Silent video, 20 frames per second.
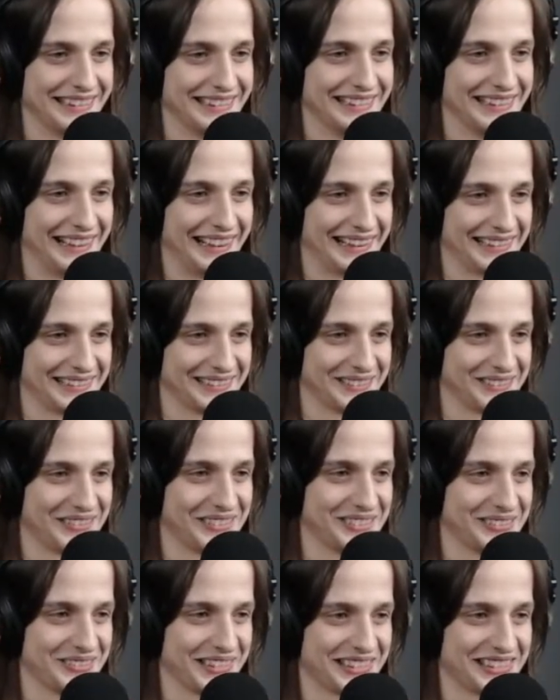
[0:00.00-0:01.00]
I don't
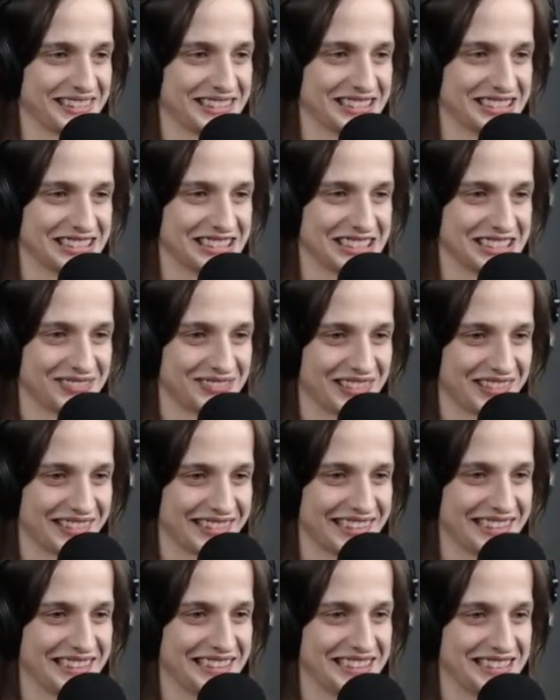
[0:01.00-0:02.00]
feel very consistent about
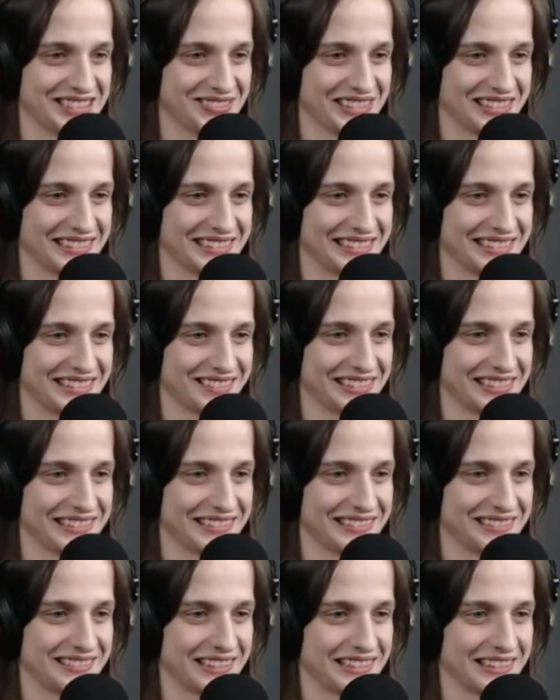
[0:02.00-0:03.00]
these, but there we
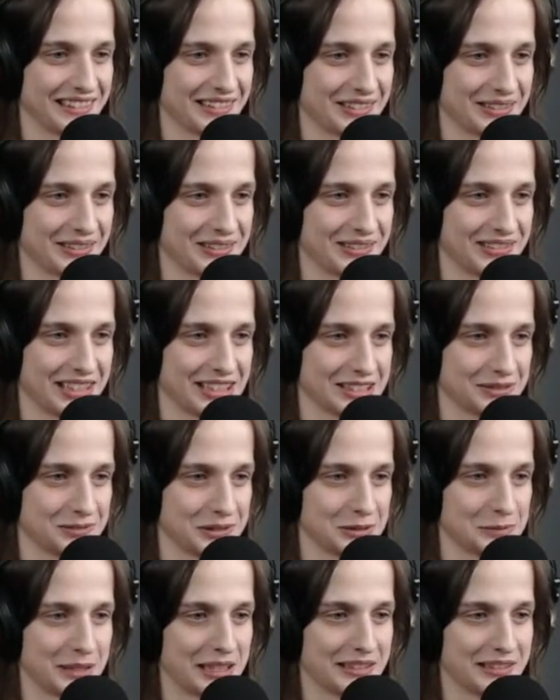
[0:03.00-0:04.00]
go. I got through. That's
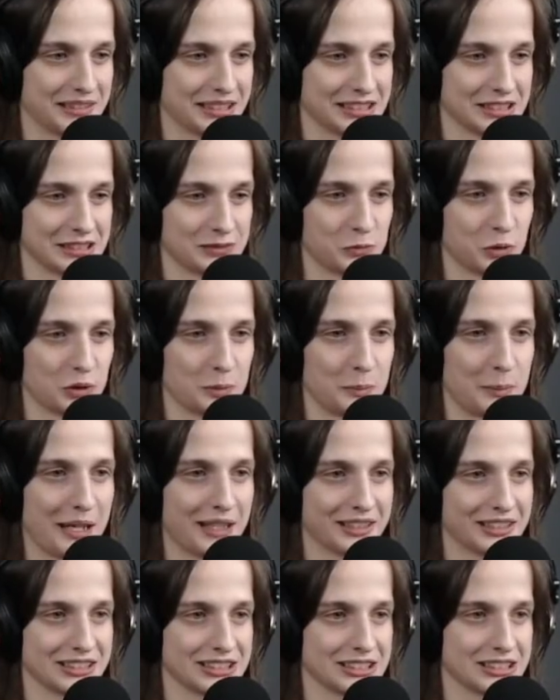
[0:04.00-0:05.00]
what's matter. That's what
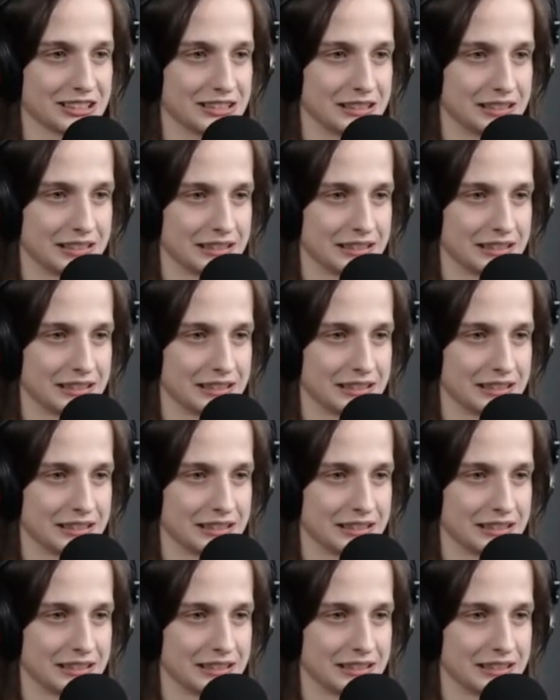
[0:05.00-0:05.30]
matters.